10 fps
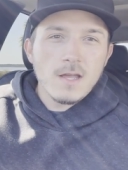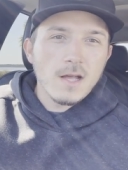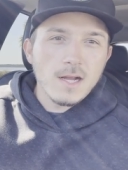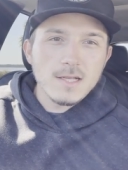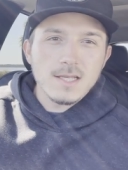
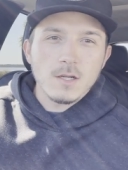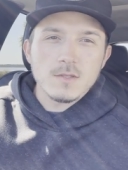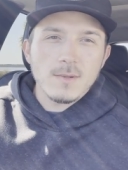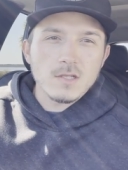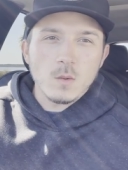like I said, it
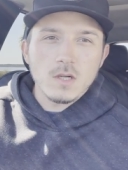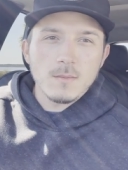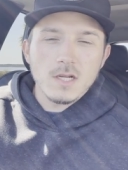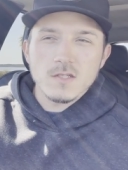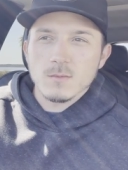was about 20
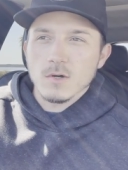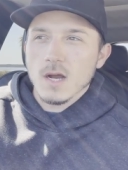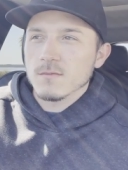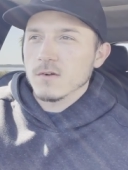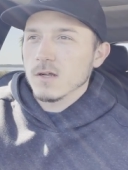minutes from where
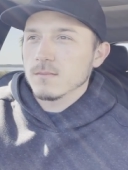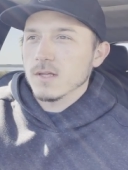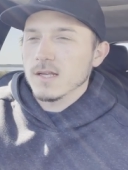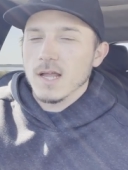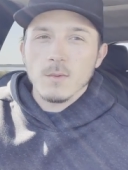I'm from.
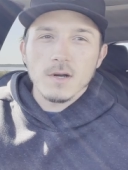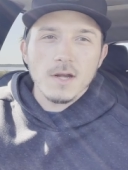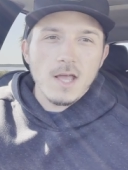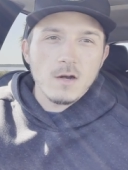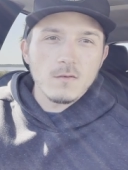And now we're going
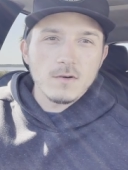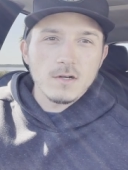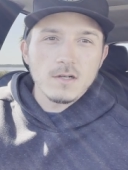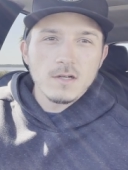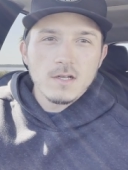to head
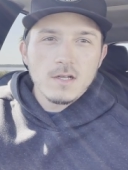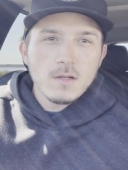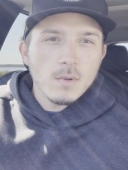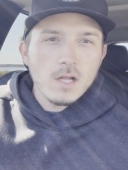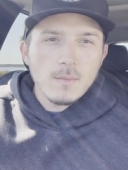over
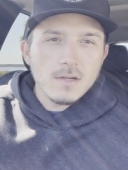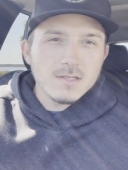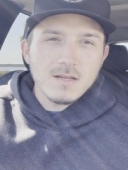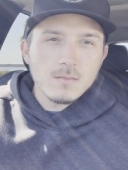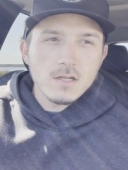probably about
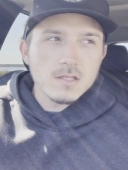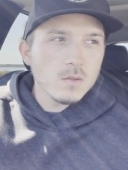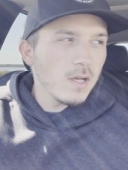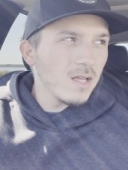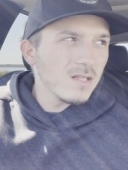10 minutes
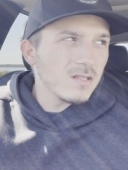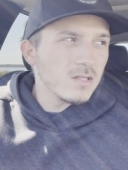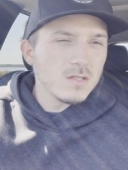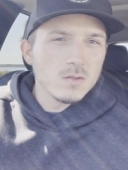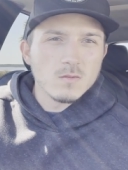away
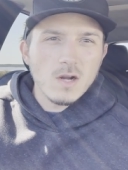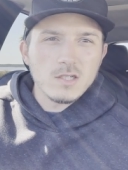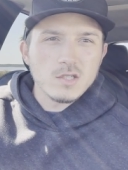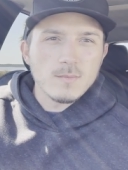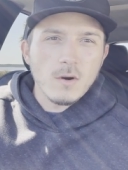to
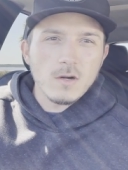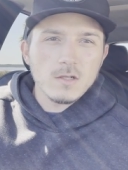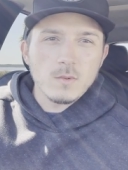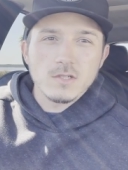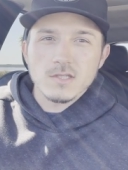Rogers Park,
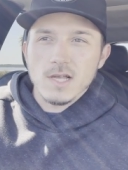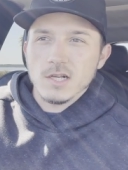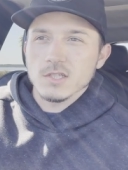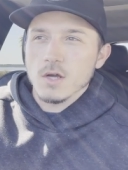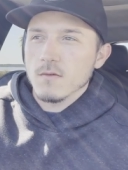which is
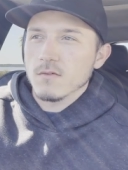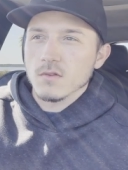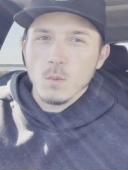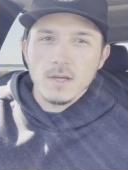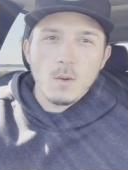actually off of
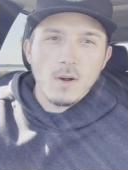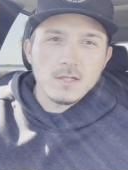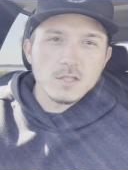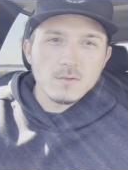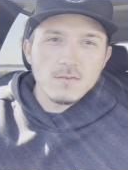the Weeki
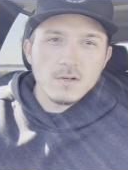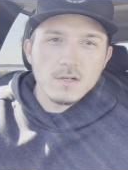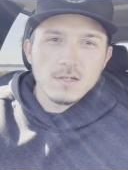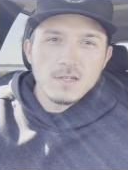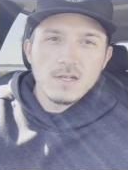Wachee River,
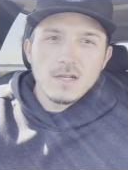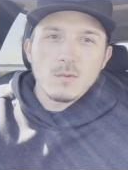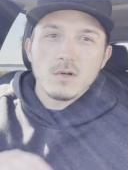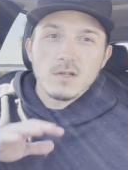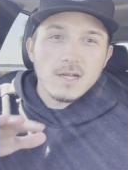
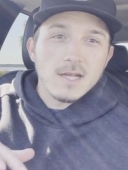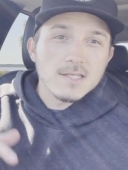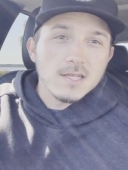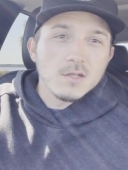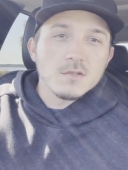where, like I
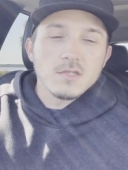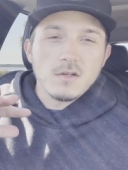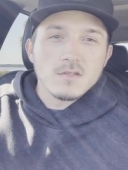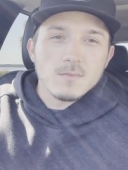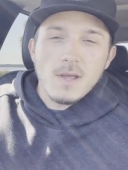said, you'll see all
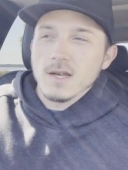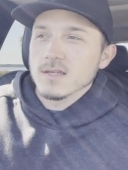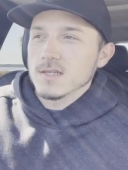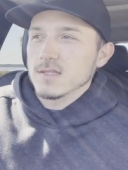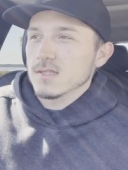those
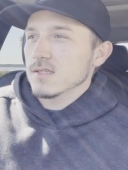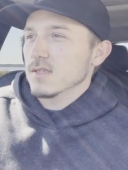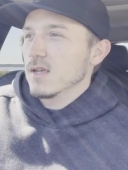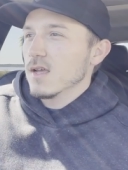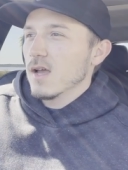manatees.
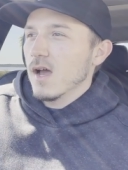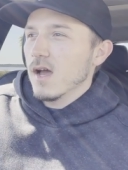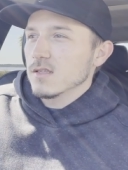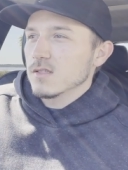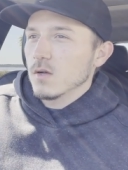
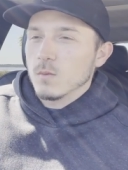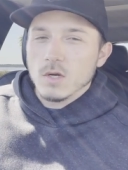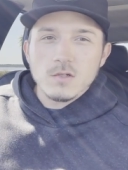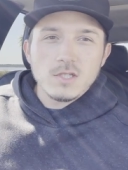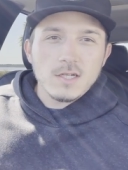Uh, so we'll
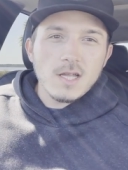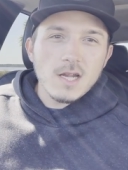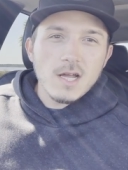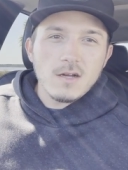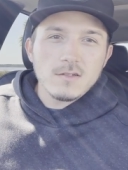go check that
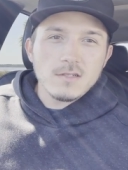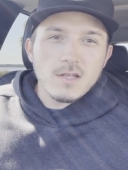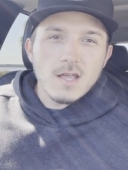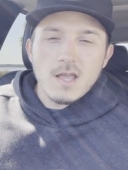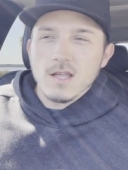out
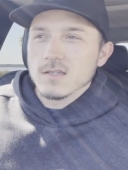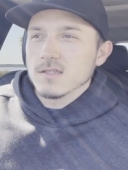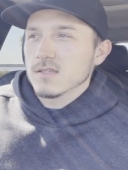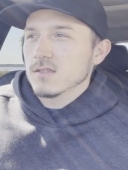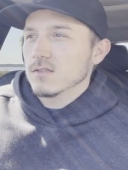and
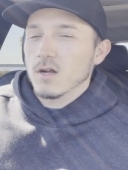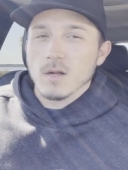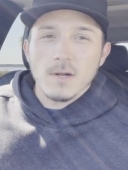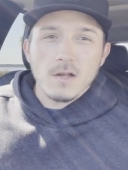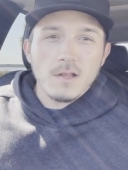talk about it